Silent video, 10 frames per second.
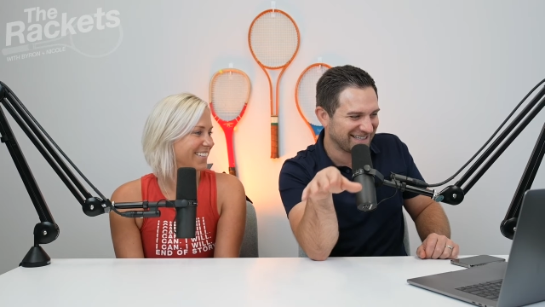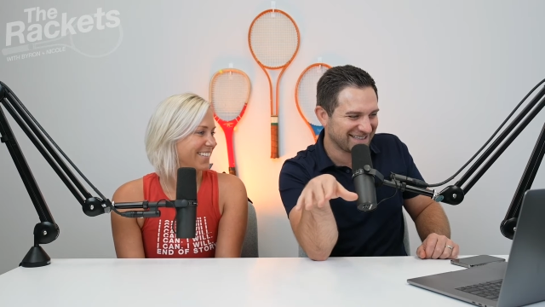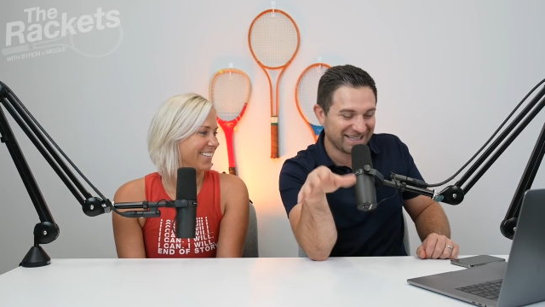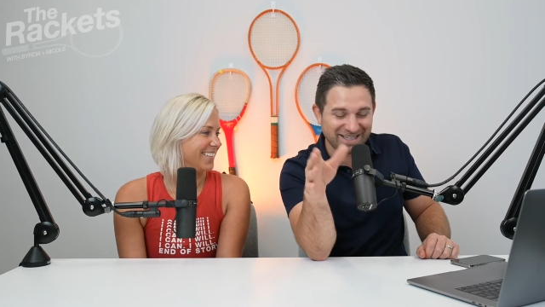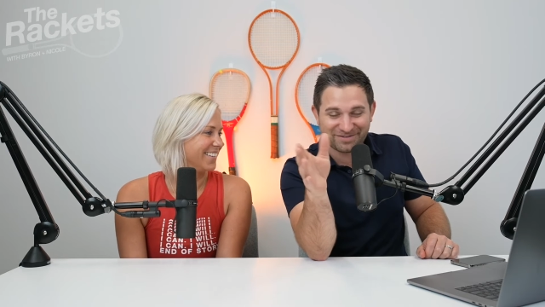Speaker 1: I
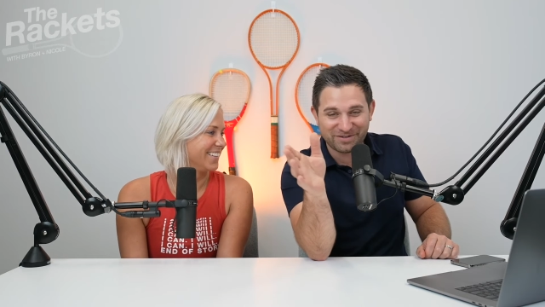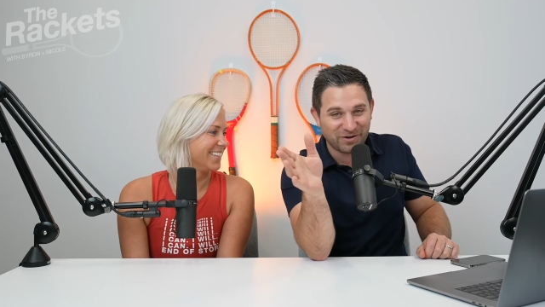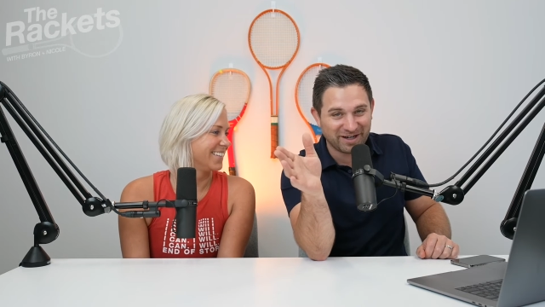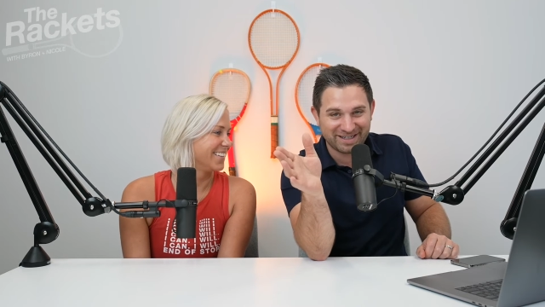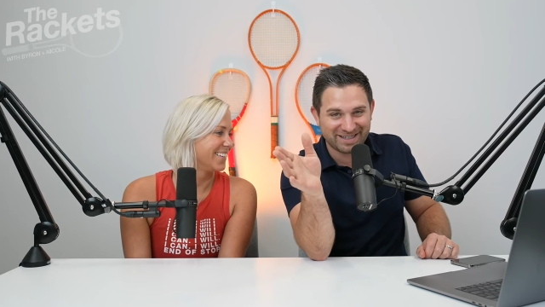have
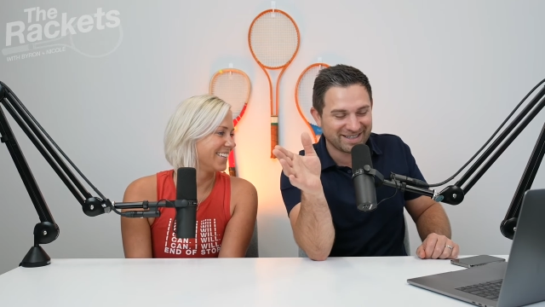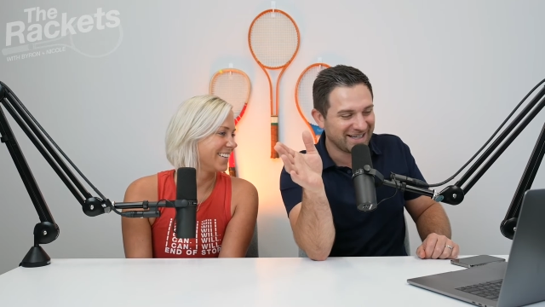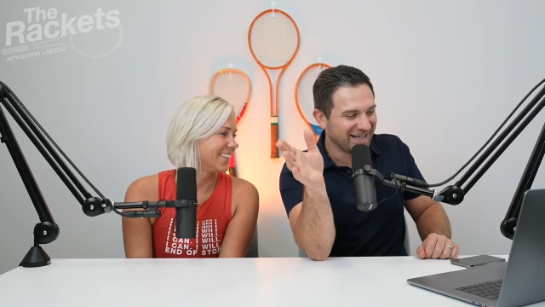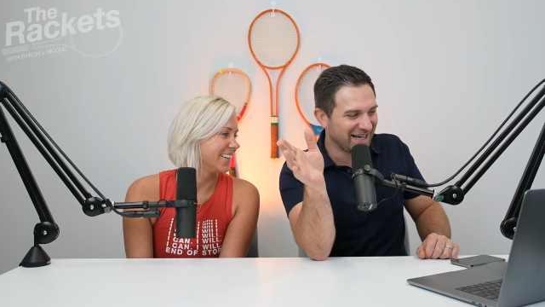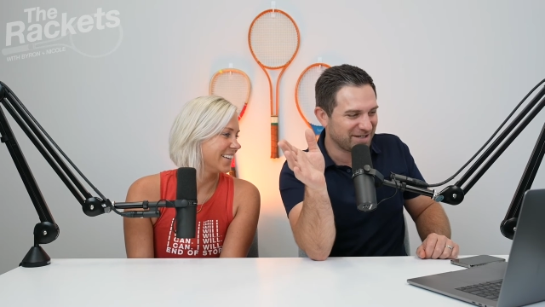no idea
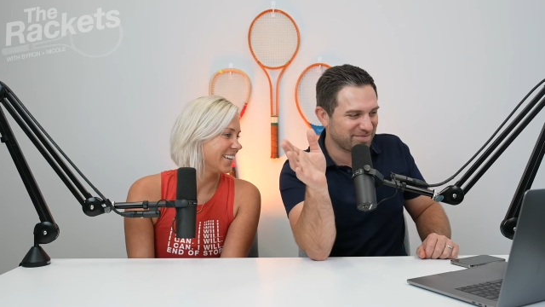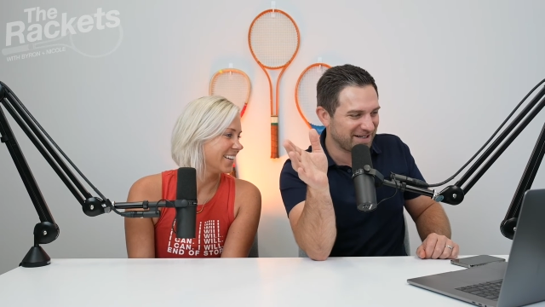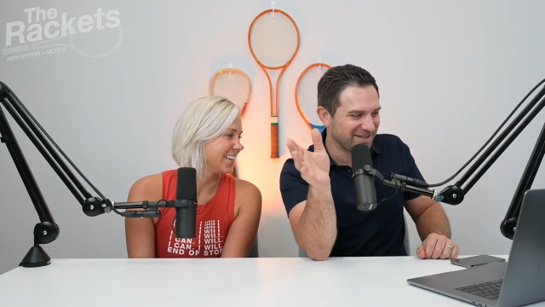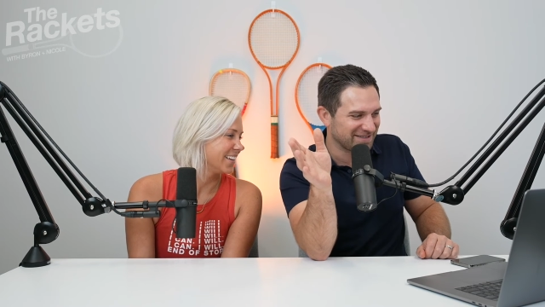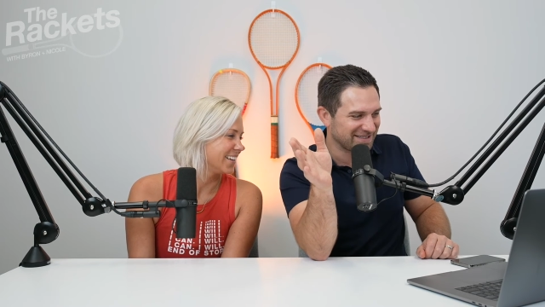how to
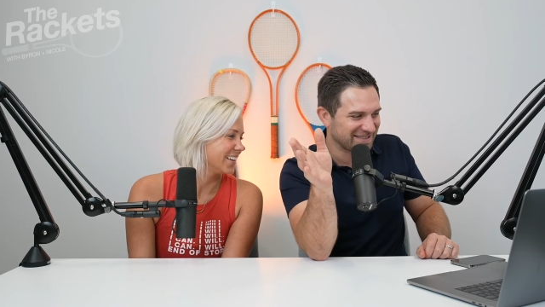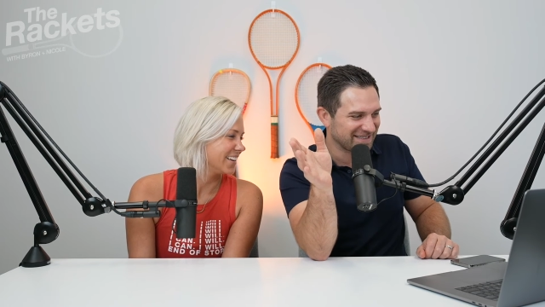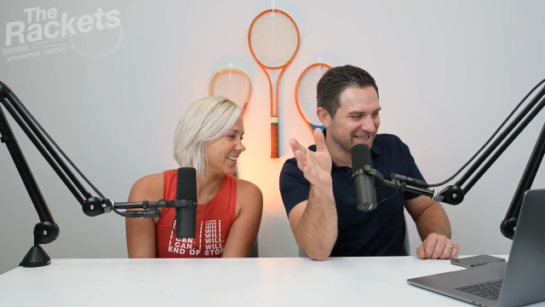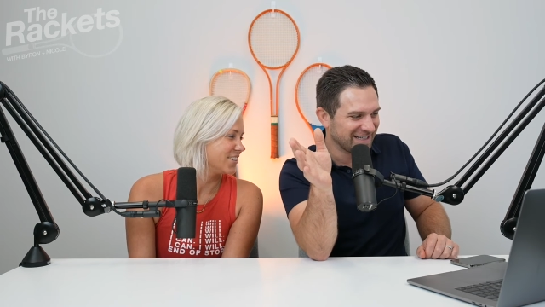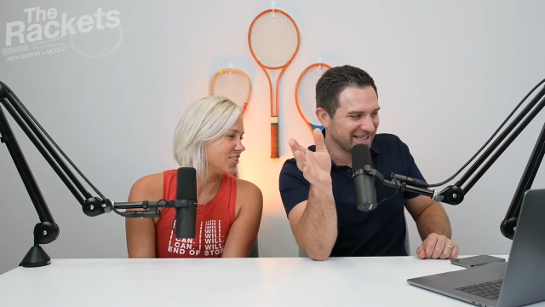pronounce
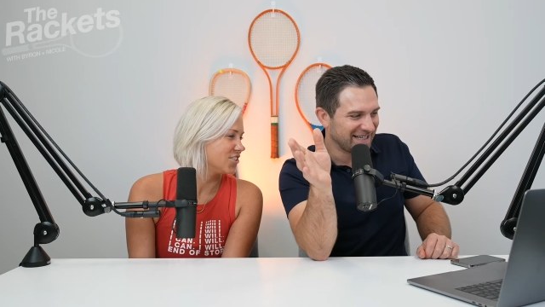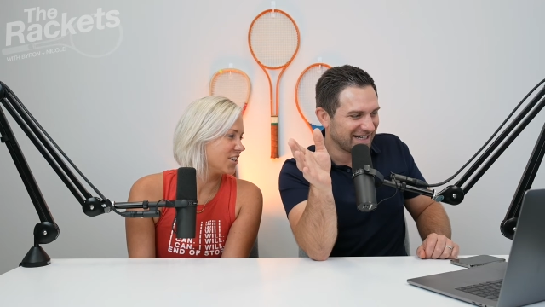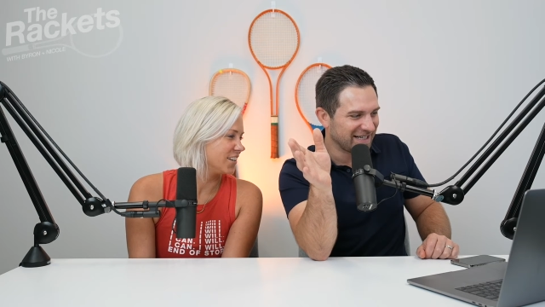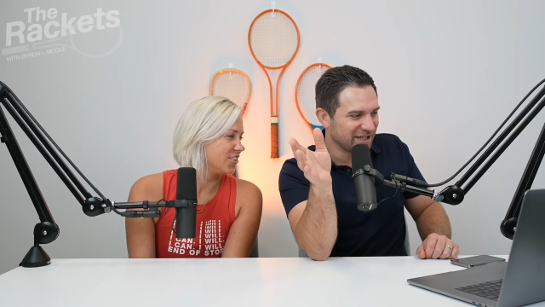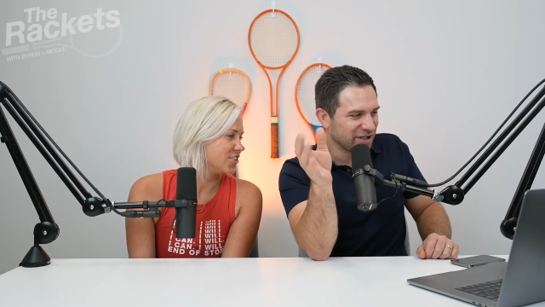this.
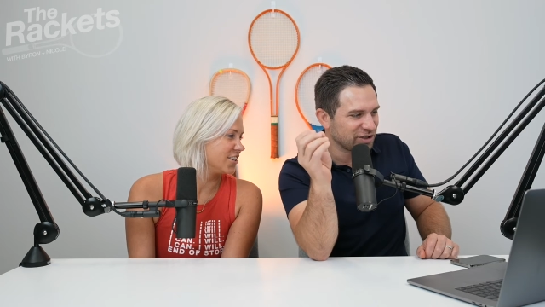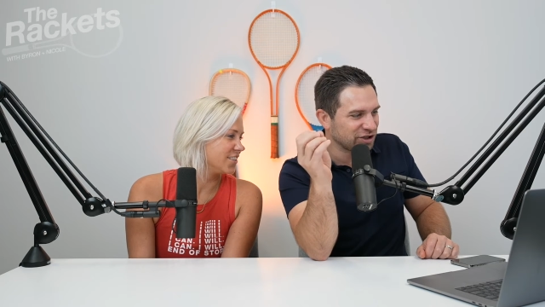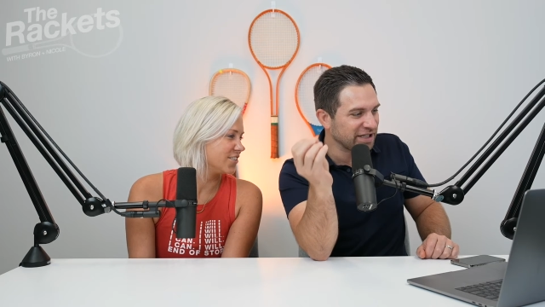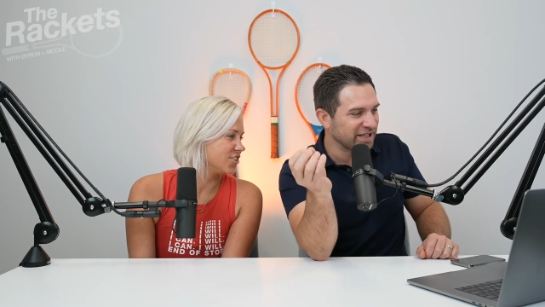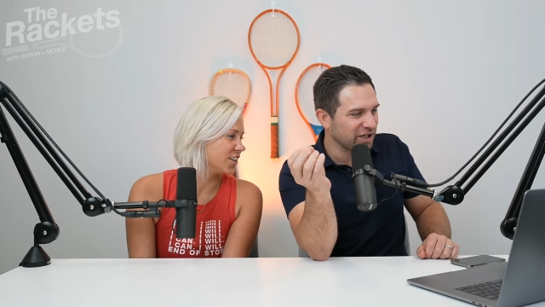
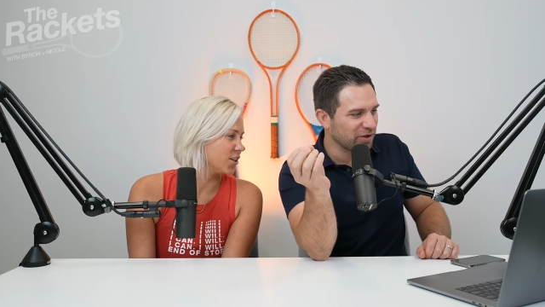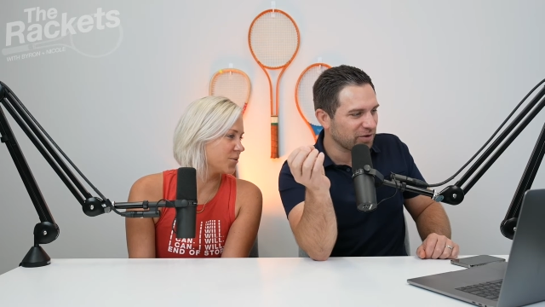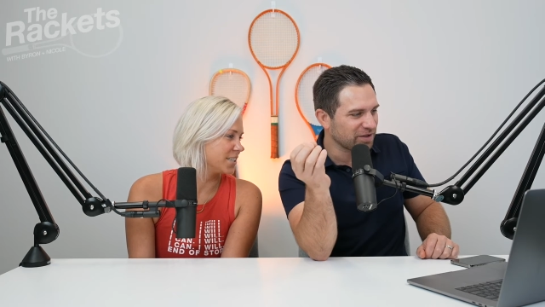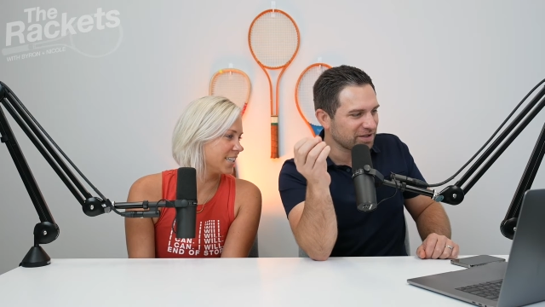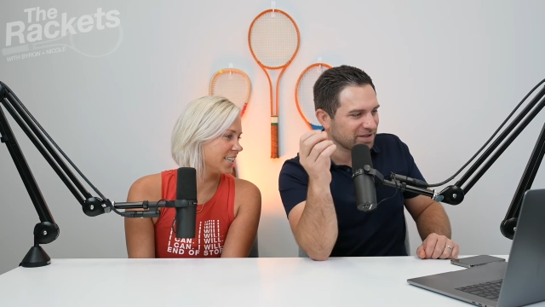
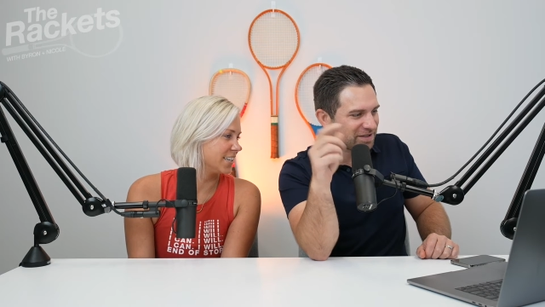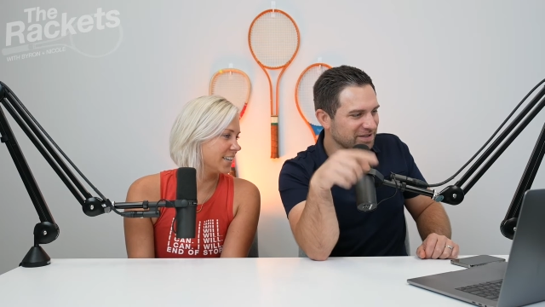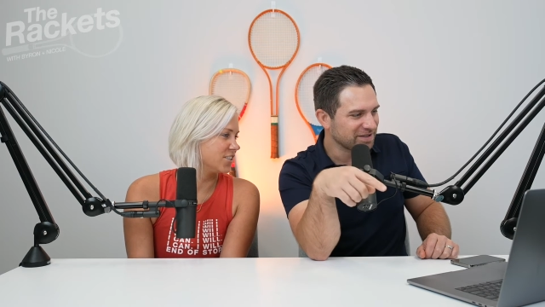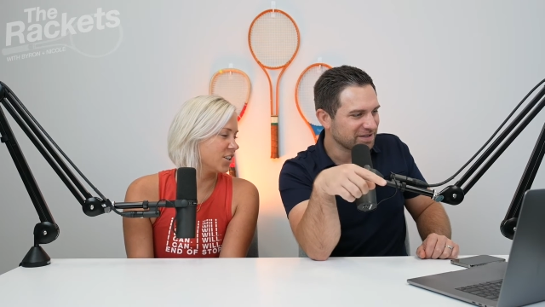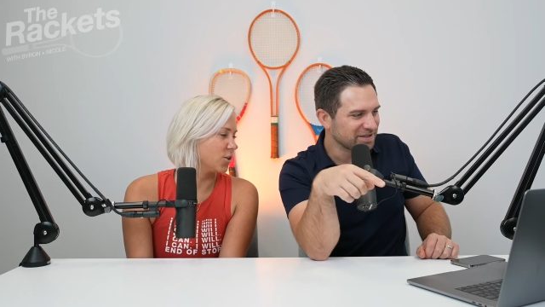Chincoteague